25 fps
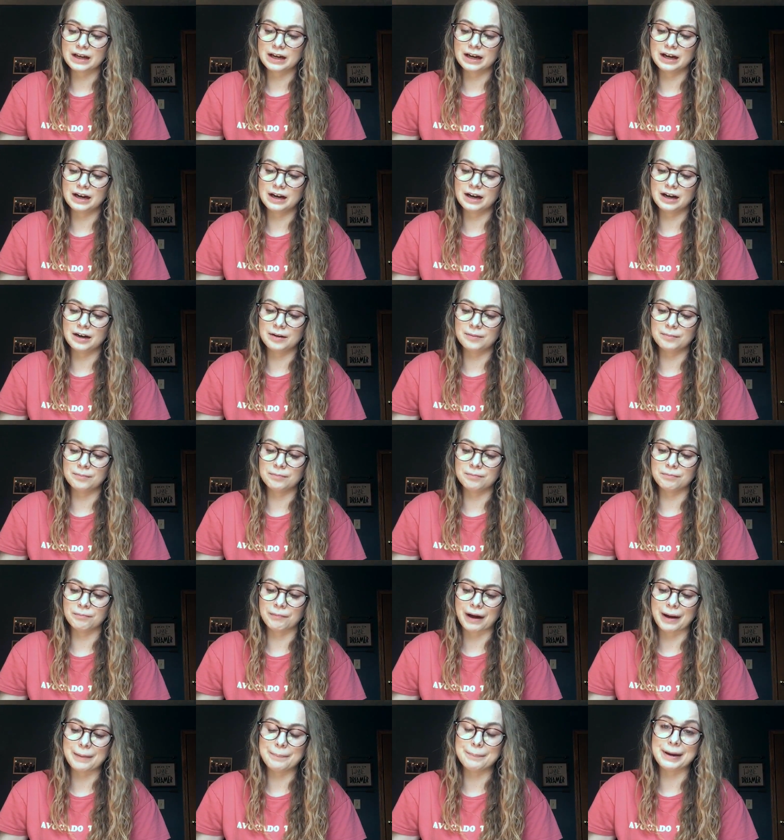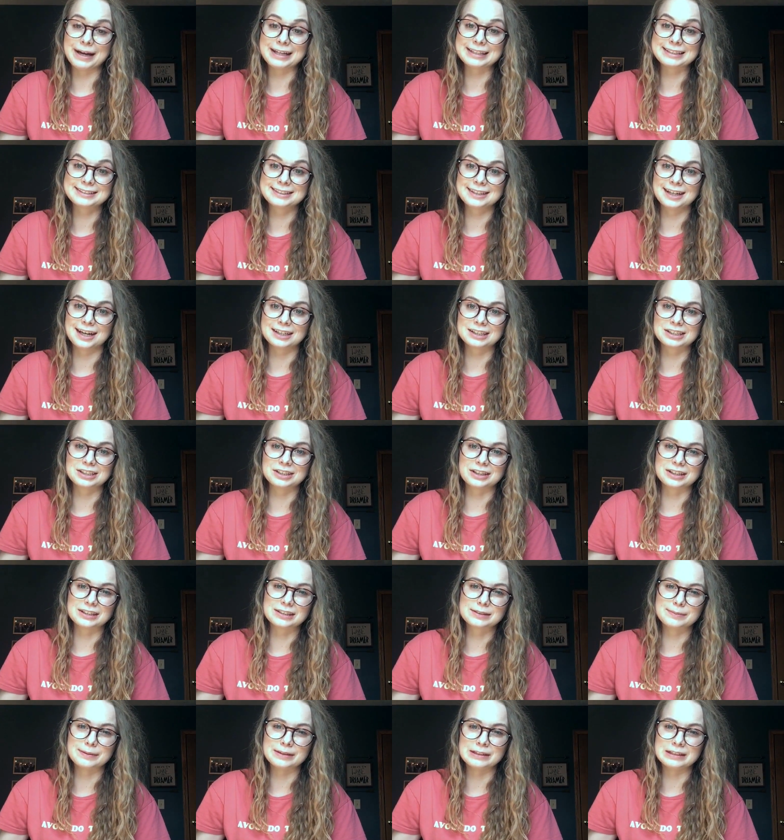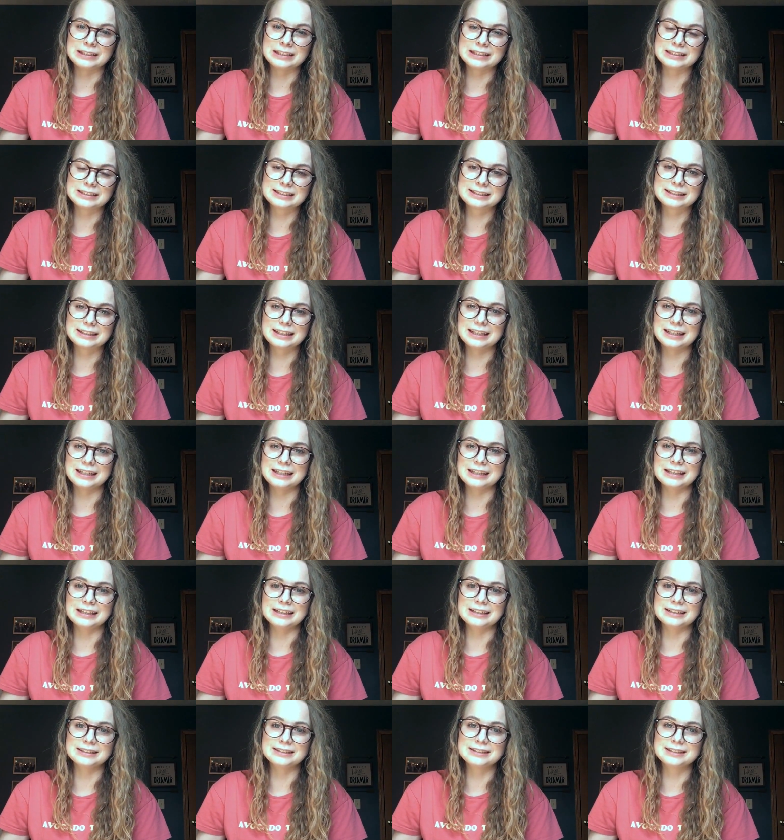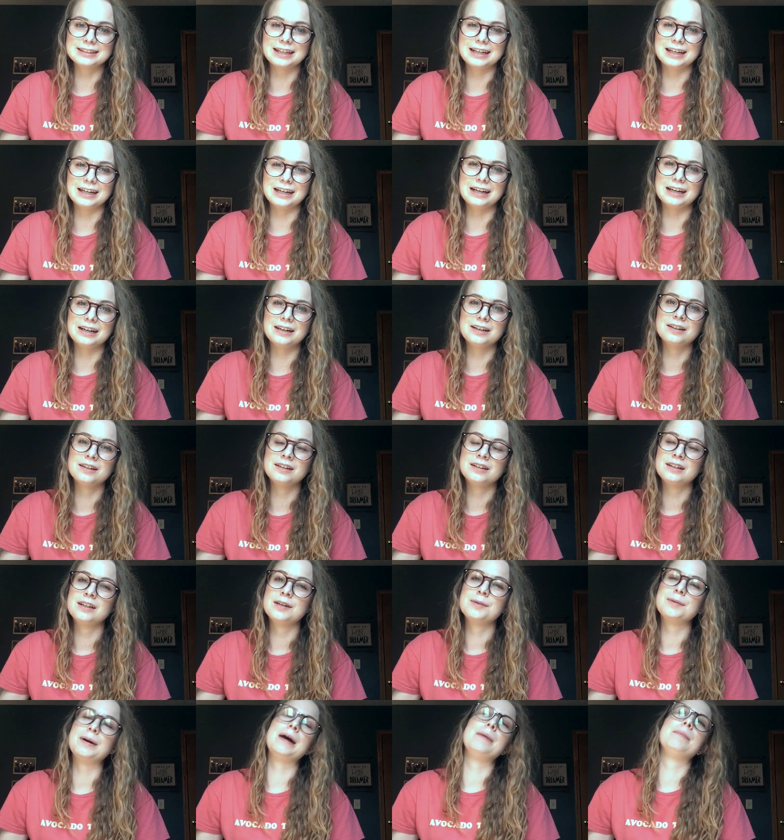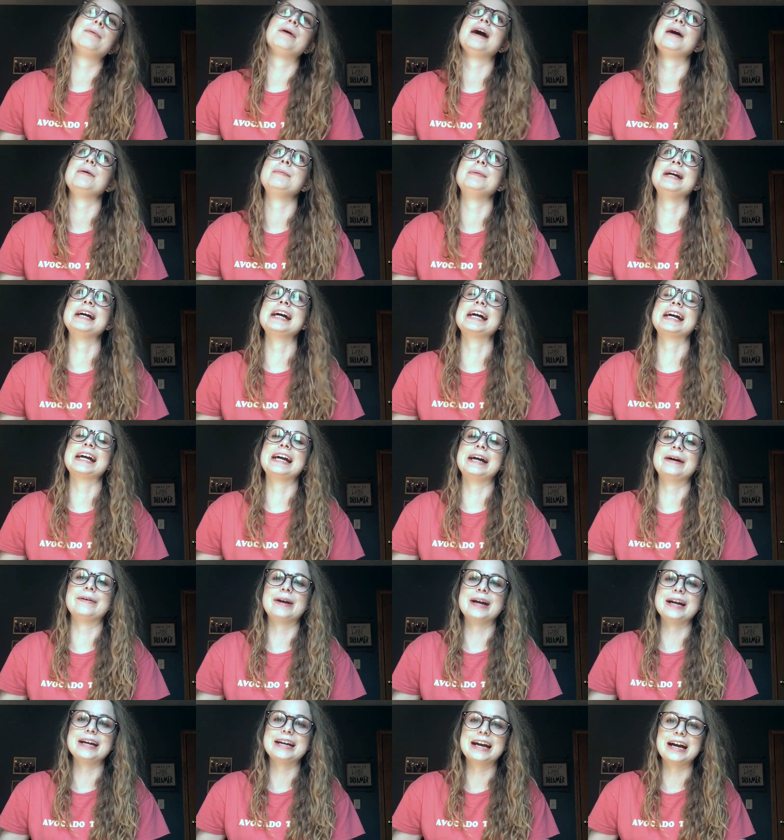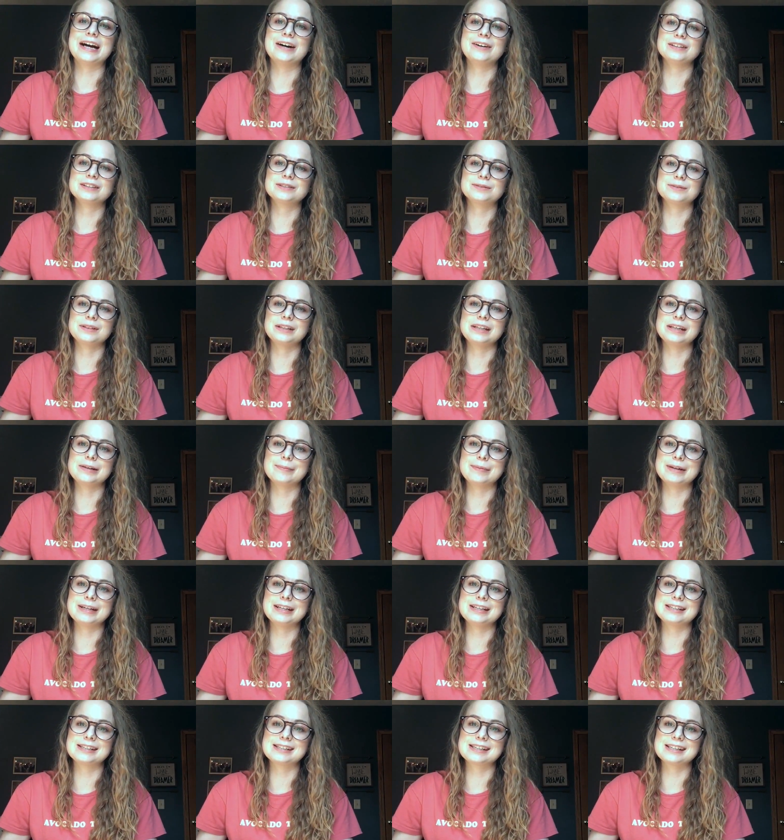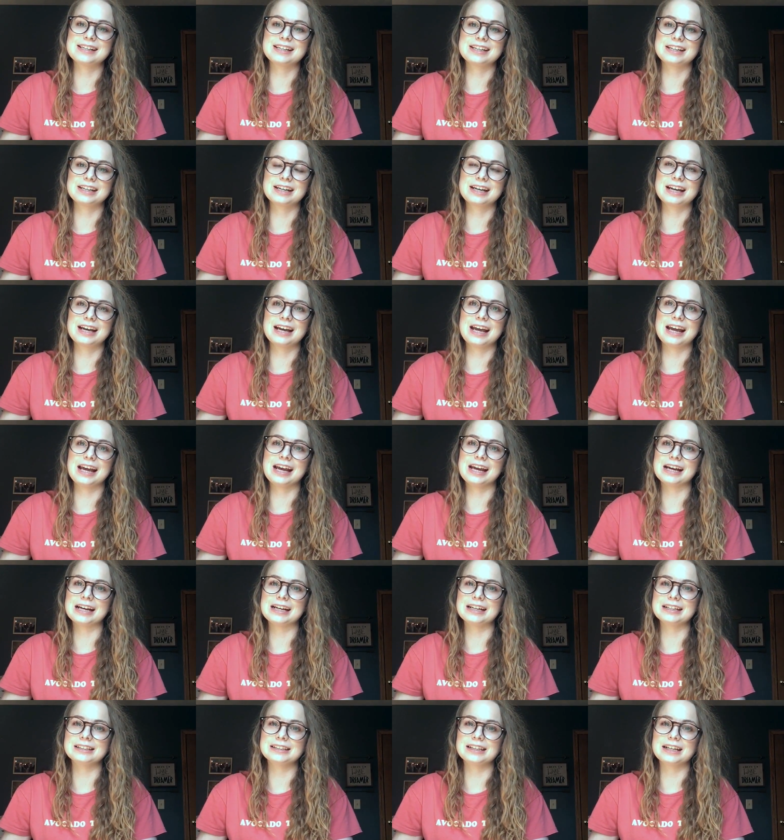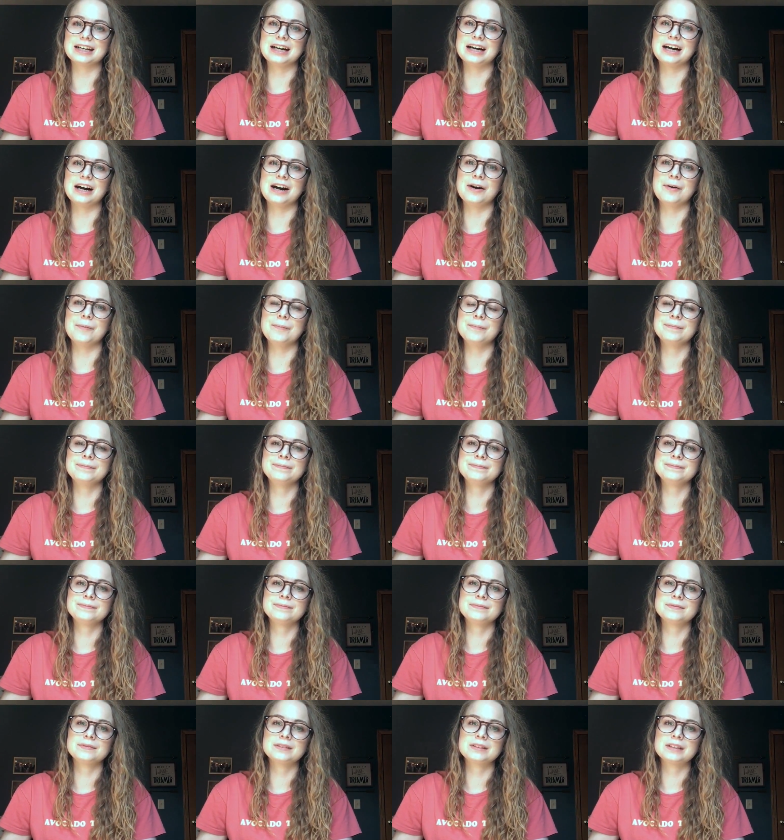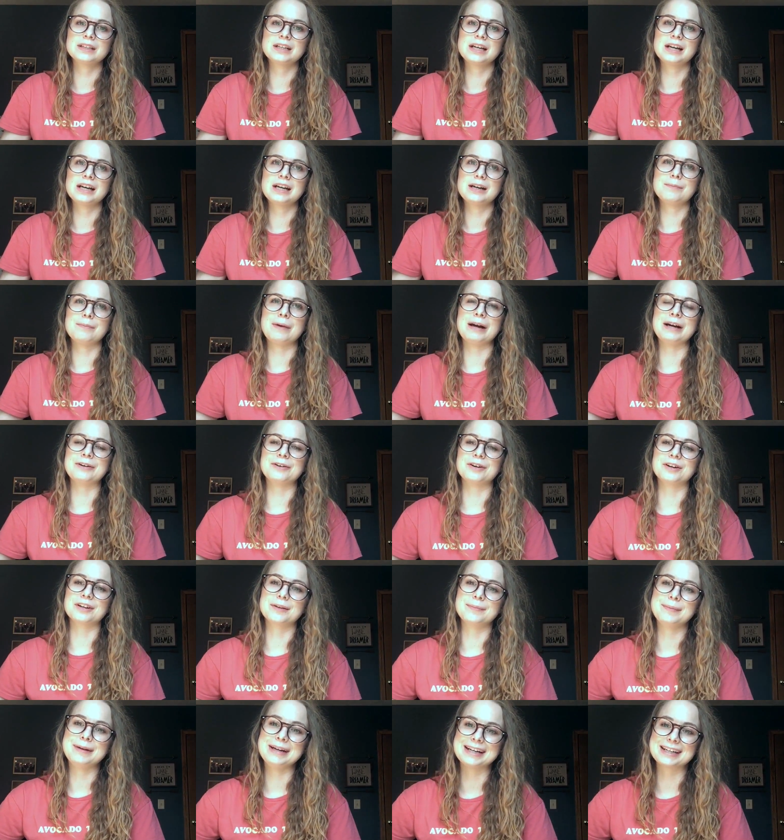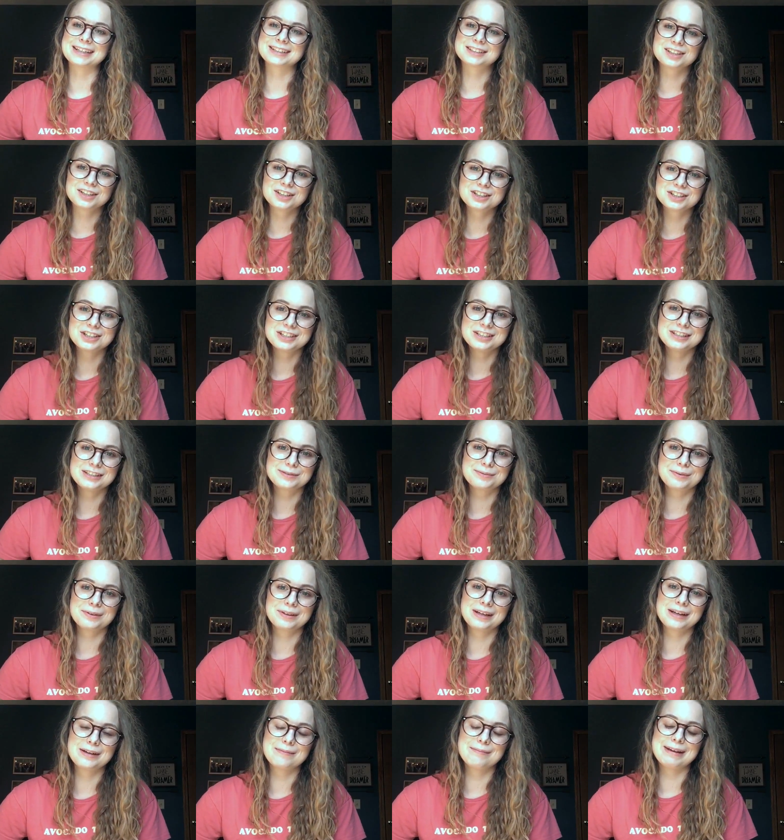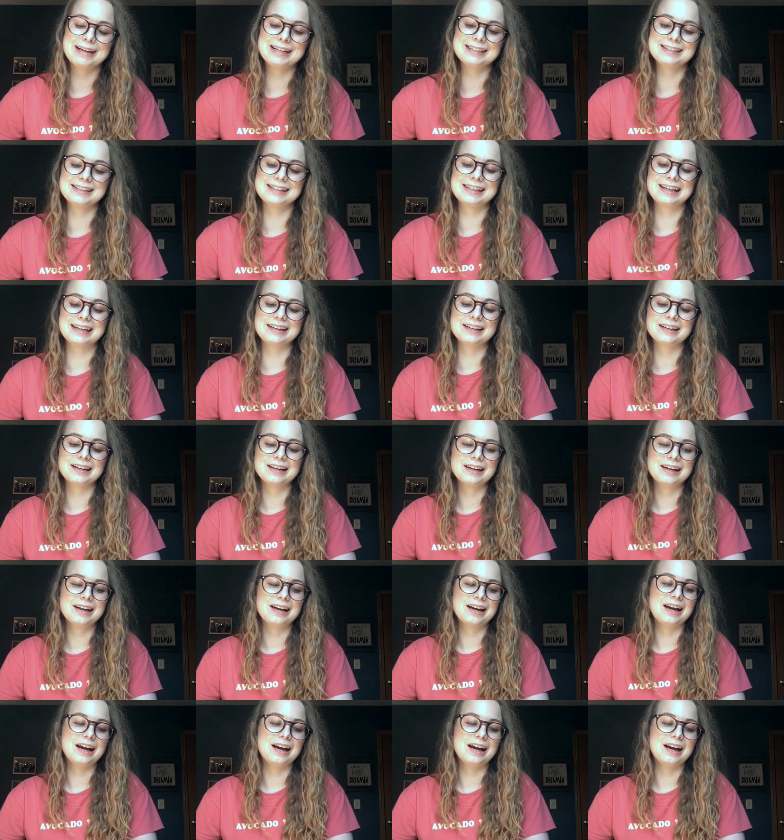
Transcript: My best doctor experience is my primary care right now is really amazing, and my orthopedic surgeon is really amazing.